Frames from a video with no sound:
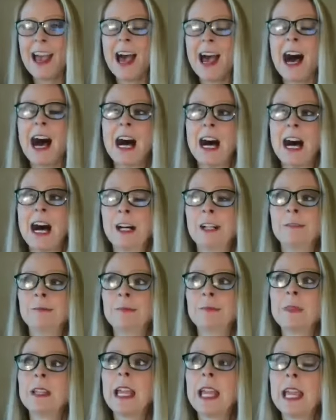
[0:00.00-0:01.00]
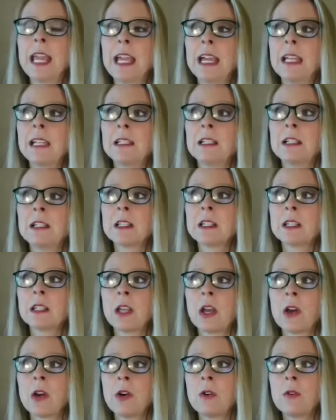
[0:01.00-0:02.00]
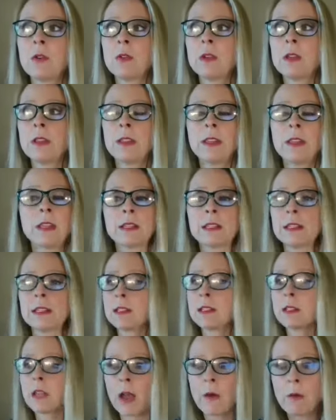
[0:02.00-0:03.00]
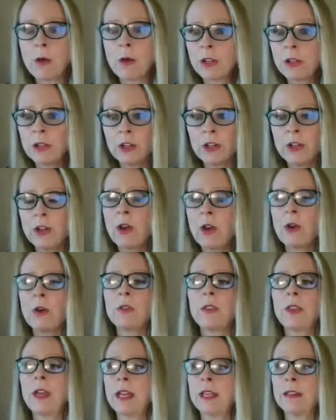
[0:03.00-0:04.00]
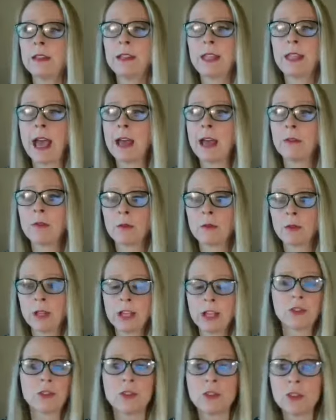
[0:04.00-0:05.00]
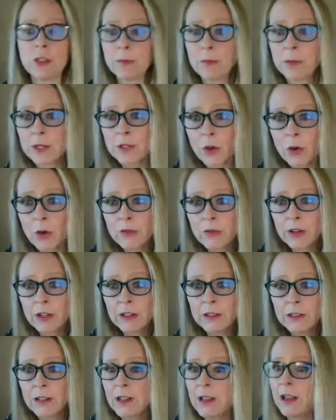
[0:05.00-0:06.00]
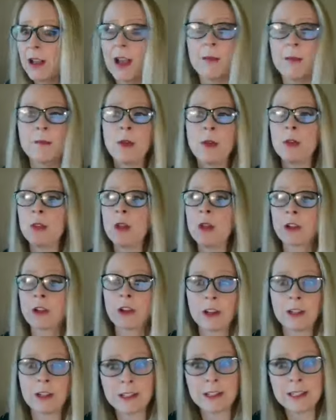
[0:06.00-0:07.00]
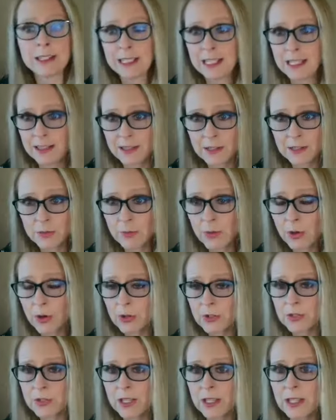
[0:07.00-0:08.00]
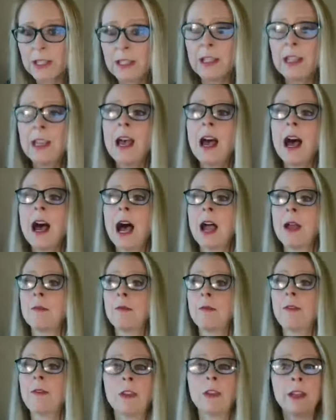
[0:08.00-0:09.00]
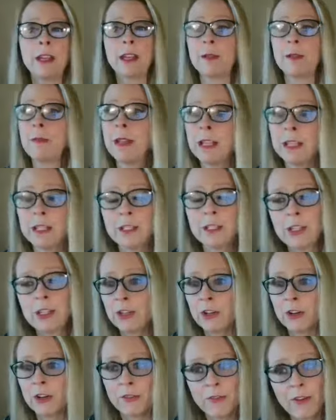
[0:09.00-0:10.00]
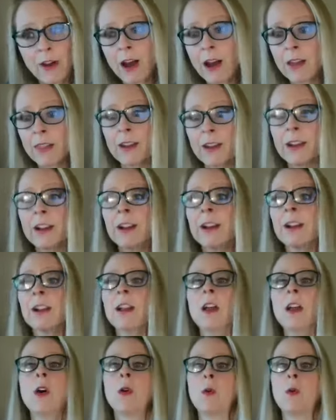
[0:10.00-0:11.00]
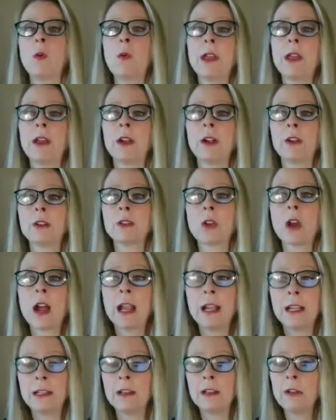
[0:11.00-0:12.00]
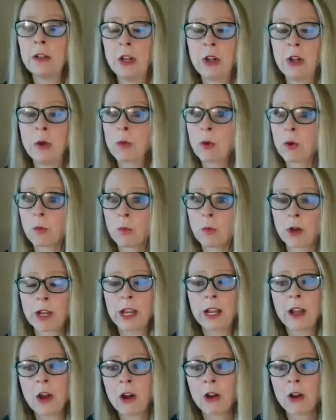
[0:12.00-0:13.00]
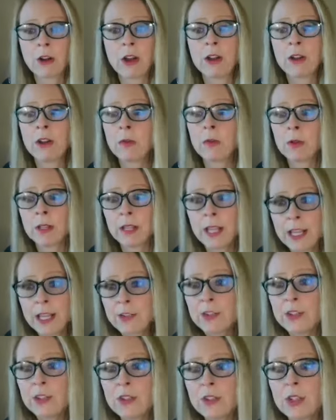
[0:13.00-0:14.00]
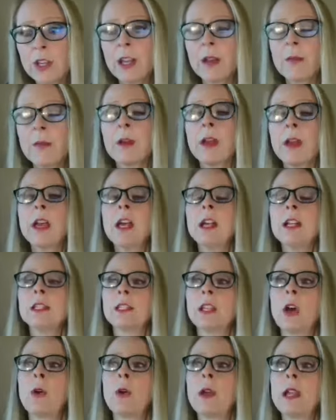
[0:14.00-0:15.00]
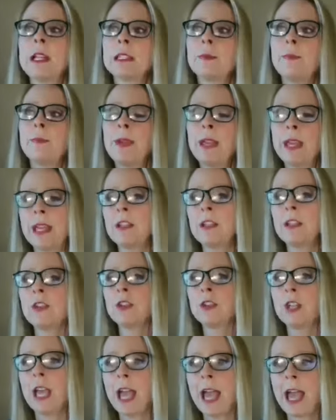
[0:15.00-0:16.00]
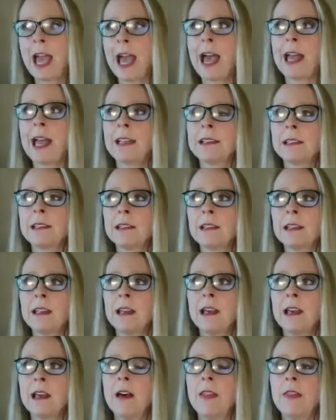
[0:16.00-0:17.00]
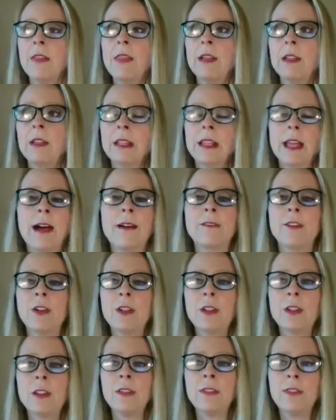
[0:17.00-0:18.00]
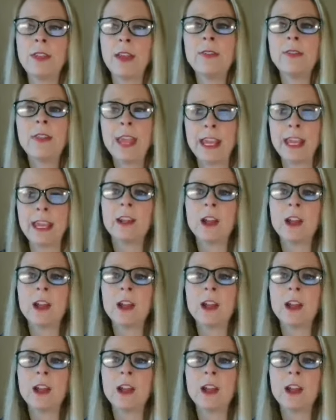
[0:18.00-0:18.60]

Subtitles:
And so I want you to know that that relationship is over. I'm no longer going to see this person. I'm fully committed to your father. We are trying, you know, we're working hard on our relationship. So it's pitched at the level that they can